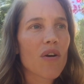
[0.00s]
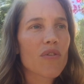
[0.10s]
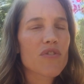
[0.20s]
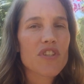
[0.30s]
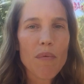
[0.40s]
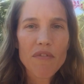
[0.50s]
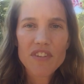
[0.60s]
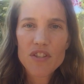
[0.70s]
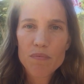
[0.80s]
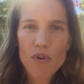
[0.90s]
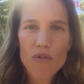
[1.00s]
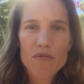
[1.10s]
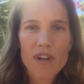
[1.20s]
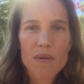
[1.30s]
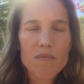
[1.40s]
some of these
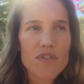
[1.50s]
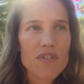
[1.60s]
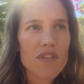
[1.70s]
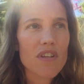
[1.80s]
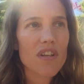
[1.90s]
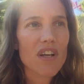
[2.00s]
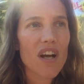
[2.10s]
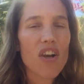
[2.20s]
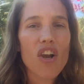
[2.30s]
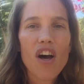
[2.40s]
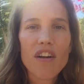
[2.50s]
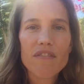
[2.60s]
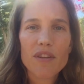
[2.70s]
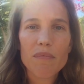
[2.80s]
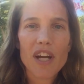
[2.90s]
programs, a lot
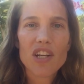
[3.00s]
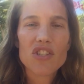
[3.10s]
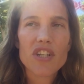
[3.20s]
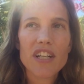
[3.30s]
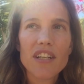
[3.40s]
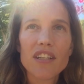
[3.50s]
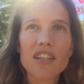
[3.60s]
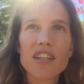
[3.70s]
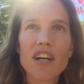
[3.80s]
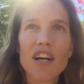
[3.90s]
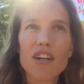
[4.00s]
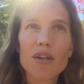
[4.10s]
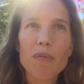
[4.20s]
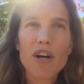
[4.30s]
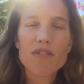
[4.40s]
of them actually,
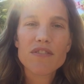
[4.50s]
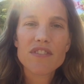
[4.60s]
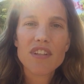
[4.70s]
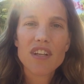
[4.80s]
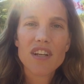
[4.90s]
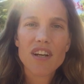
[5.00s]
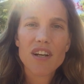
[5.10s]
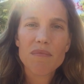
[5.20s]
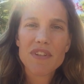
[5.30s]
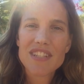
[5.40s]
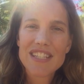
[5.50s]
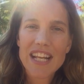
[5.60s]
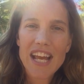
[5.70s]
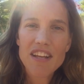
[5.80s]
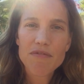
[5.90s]
are about
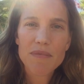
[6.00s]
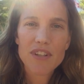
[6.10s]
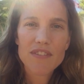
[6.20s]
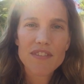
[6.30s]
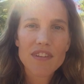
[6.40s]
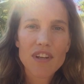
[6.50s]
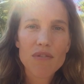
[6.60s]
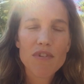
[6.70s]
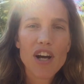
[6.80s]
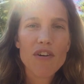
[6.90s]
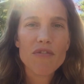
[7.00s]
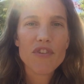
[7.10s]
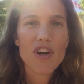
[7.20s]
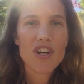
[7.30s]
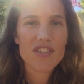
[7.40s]
enslavement
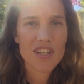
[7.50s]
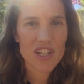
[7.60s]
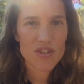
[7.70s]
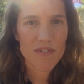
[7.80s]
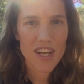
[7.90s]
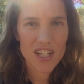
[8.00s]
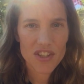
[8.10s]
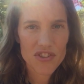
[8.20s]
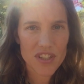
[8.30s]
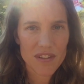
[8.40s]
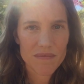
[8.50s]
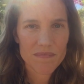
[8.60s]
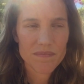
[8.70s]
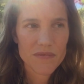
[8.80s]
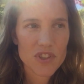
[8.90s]
around our sexual energy.
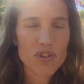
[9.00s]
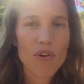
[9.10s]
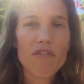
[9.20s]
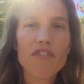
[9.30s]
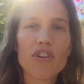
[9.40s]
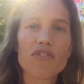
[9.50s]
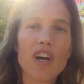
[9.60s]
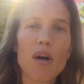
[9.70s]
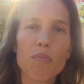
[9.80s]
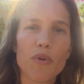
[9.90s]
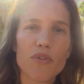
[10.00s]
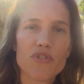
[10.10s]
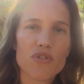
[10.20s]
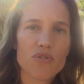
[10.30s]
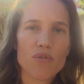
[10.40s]
So for example,
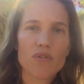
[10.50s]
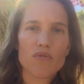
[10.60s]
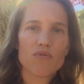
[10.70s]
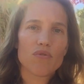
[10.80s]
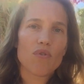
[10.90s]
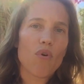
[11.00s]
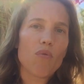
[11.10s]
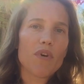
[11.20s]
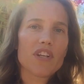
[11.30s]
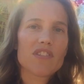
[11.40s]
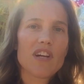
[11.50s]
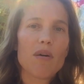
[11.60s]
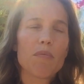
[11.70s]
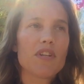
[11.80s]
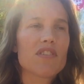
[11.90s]
just to call one
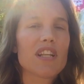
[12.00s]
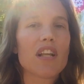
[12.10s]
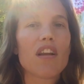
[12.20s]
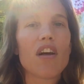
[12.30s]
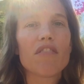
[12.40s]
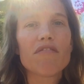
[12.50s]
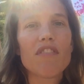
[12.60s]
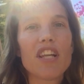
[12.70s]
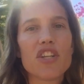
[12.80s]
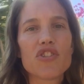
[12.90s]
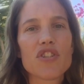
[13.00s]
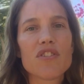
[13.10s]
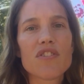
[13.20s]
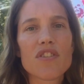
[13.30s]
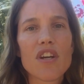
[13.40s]
example, is that a lot of
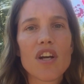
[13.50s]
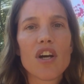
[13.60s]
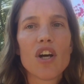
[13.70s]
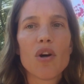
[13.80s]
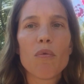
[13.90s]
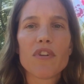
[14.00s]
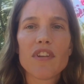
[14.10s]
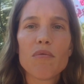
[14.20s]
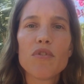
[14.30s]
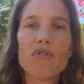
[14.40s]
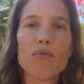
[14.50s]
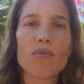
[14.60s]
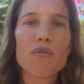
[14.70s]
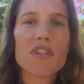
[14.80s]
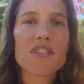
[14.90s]
religions, what they would
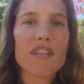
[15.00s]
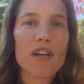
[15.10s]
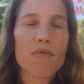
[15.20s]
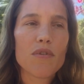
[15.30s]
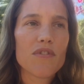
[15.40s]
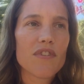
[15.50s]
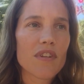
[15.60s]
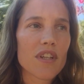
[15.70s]
do is they would,